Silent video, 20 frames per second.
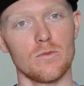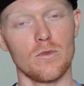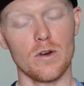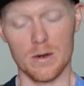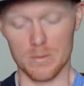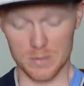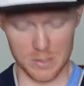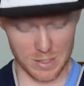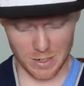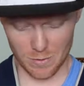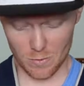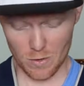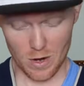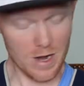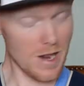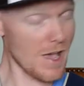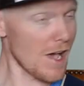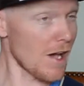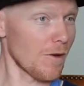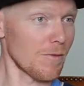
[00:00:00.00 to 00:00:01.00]
where I'm sitting right
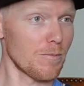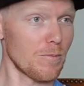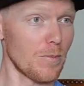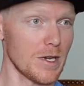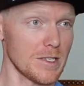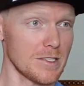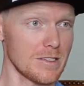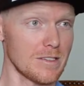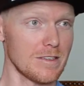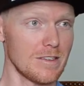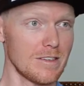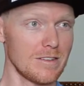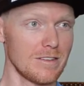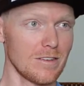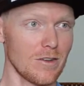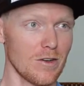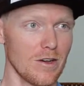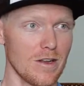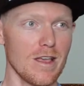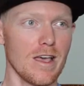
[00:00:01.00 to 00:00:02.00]
now, busted
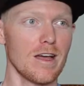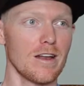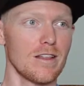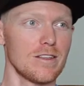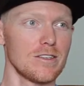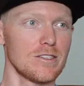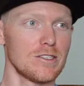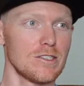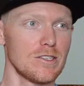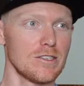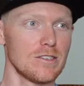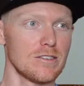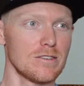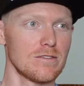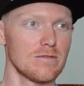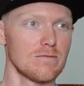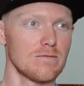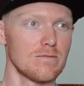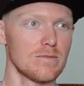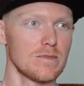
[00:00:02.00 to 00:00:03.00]
kind of out of this year's
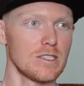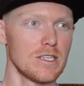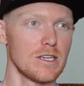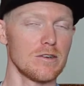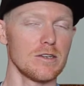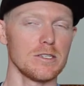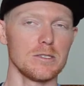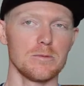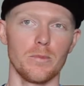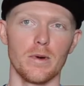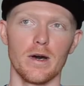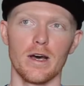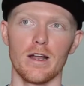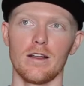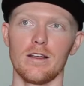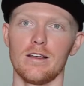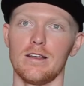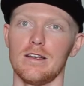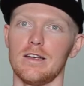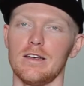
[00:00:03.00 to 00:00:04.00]
series,
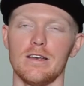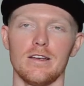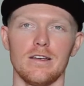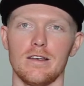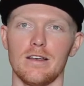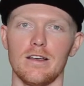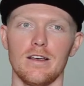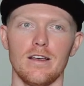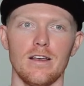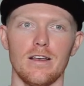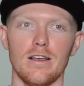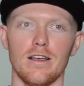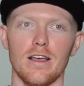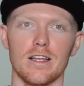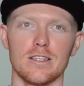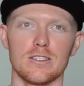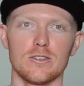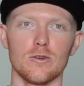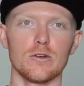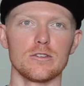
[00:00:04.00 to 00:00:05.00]
but
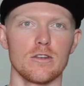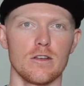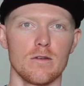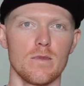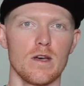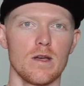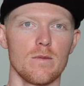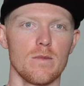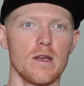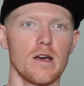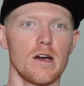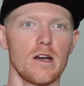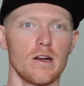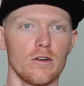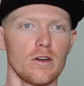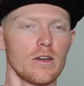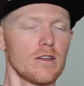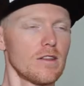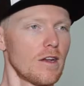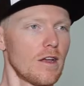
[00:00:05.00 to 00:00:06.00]
it's also made me
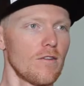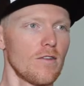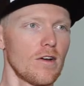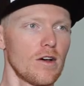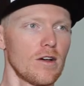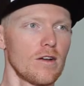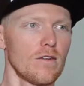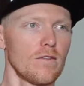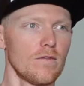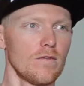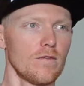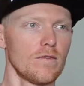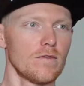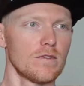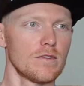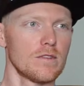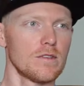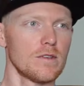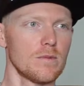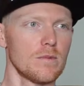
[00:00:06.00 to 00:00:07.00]
hungrier than ever
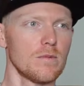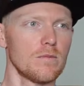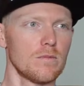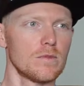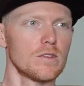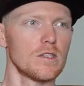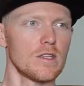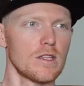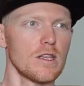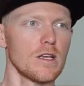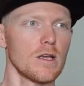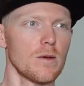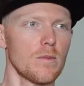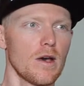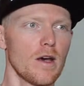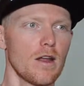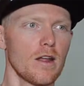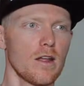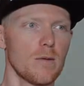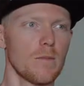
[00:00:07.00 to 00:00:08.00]
to think
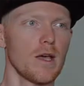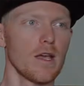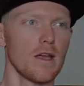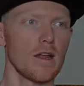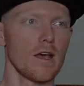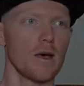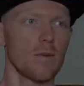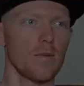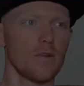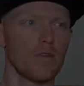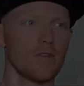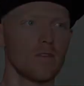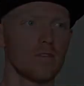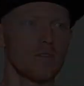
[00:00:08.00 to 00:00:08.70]
about it and make it happen.